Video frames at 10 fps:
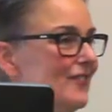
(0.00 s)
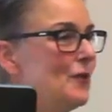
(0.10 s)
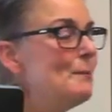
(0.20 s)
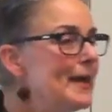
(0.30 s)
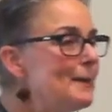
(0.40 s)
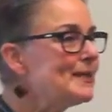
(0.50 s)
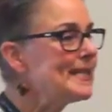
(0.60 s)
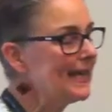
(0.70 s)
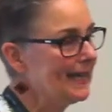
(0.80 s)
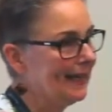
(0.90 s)
For me in
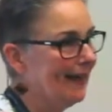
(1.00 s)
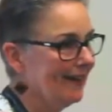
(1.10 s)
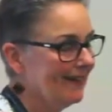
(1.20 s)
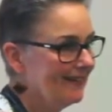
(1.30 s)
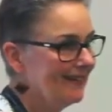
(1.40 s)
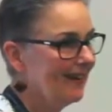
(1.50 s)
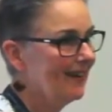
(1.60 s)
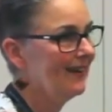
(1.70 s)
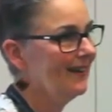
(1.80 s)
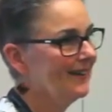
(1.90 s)
particular,
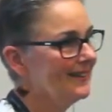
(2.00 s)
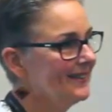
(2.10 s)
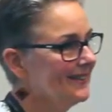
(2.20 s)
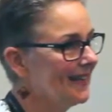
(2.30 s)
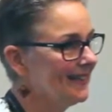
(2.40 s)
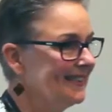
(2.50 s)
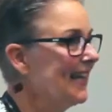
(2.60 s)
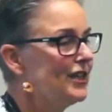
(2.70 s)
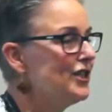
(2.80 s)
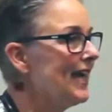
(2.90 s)
uh,
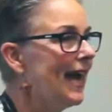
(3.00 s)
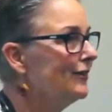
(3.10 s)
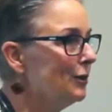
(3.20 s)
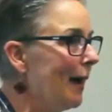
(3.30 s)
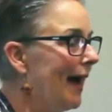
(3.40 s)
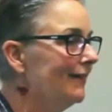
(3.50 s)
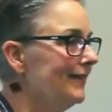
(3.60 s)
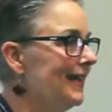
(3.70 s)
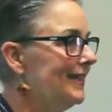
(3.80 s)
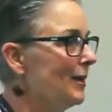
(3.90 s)
sketching out and about
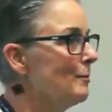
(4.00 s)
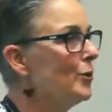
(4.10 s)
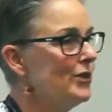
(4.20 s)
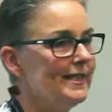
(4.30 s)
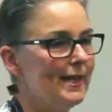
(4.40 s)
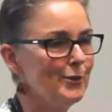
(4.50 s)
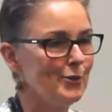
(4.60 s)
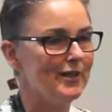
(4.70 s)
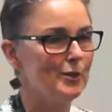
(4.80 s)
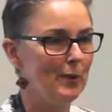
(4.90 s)
is a
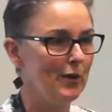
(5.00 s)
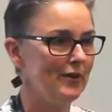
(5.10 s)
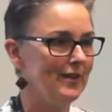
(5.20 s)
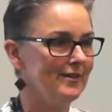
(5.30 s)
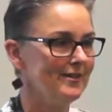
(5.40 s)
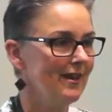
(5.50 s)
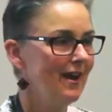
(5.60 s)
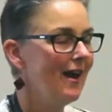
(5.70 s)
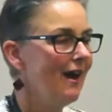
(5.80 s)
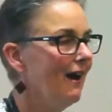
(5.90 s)
multisensory experience.
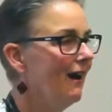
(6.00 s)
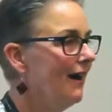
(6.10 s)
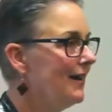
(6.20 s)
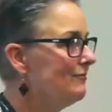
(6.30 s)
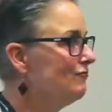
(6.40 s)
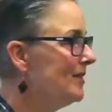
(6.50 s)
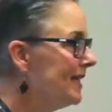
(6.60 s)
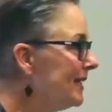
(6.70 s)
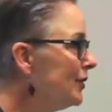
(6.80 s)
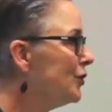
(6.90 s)
I
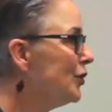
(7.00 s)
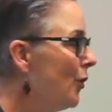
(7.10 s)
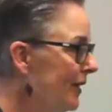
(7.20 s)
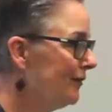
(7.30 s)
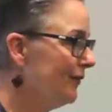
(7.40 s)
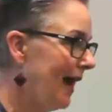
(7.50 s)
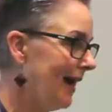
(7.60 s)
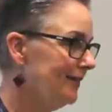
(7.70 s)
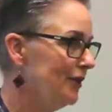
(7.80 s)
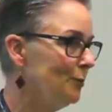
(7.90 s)
really enjoy the
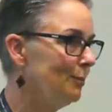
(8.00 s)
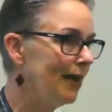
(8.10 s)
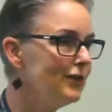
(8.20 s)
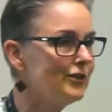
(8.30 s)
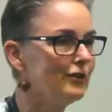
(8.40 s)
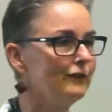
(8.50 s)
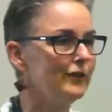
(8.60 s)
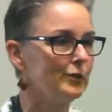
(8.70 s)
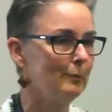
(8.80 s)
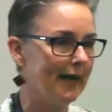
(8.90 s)
fact that you place yourself
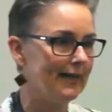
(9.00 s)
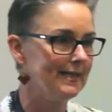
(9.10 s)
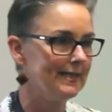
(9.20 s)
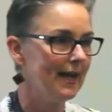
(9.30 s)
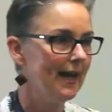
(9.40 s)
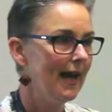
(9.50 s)
in space